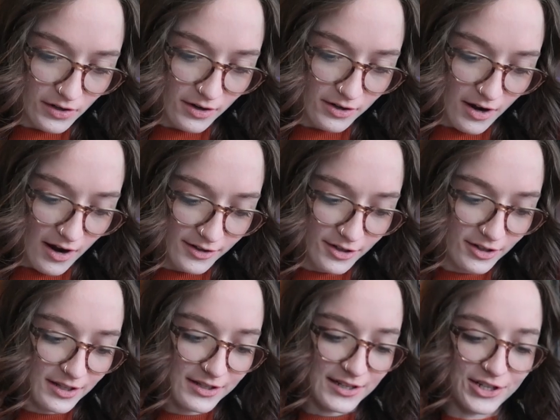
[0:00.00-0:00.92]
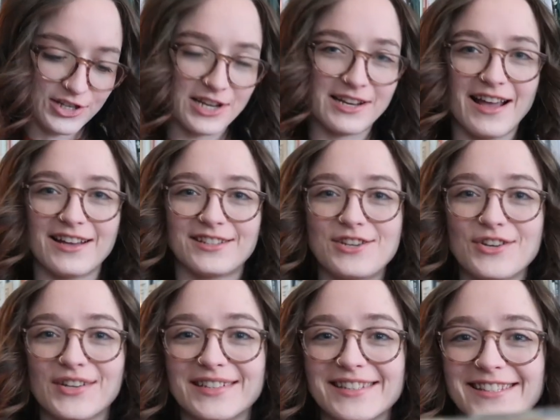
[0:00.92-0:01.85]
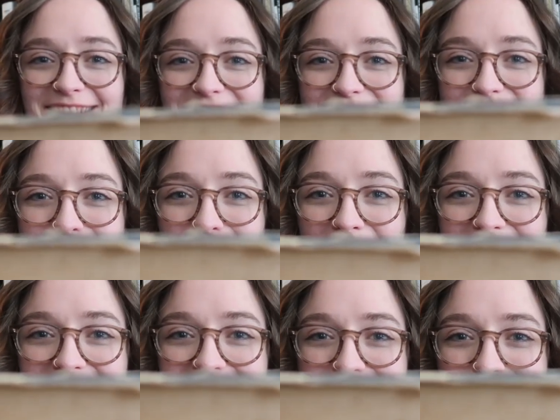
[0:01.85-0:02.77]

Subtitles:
are not in good condition, as you can see by